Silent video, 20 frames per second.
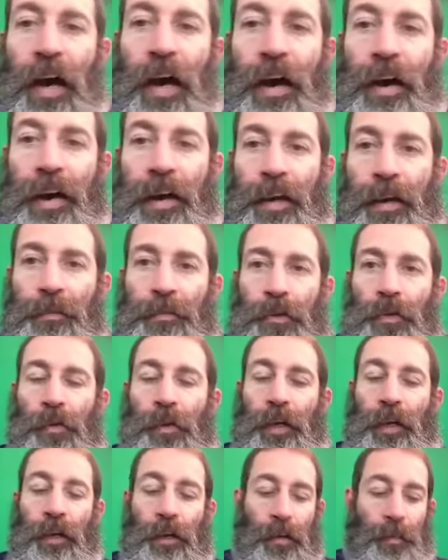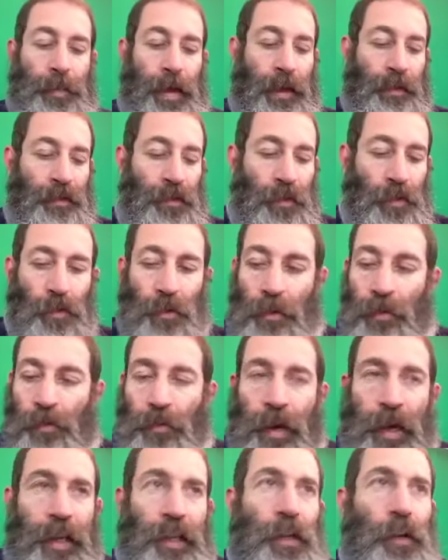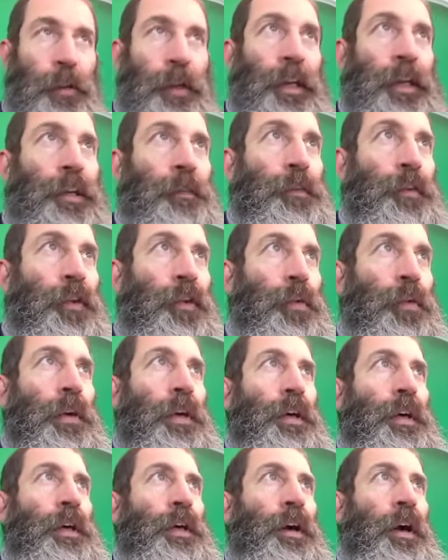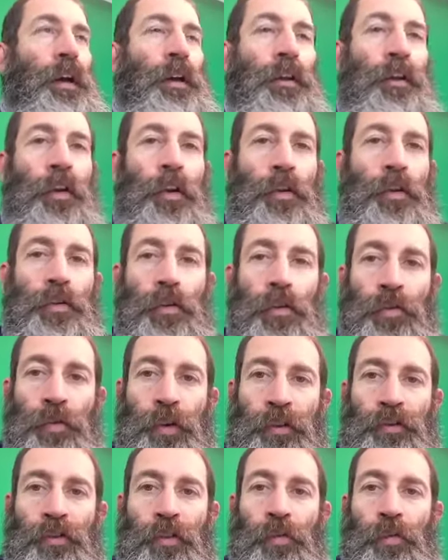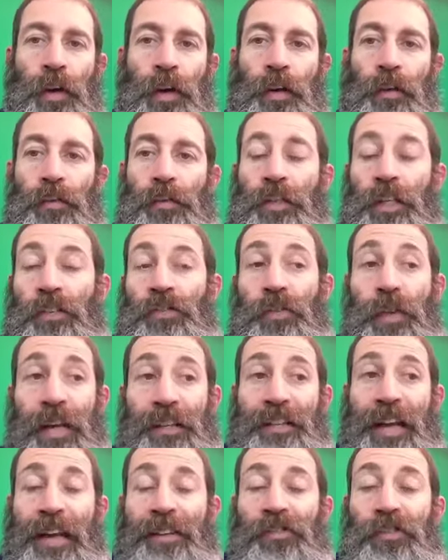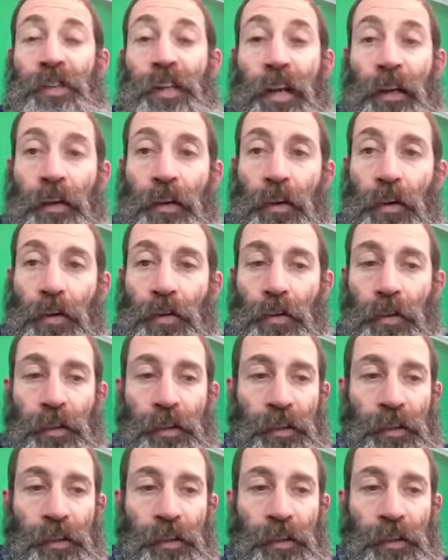I am doing about to do a radio interview on a local Christian radio station. That's actually not local.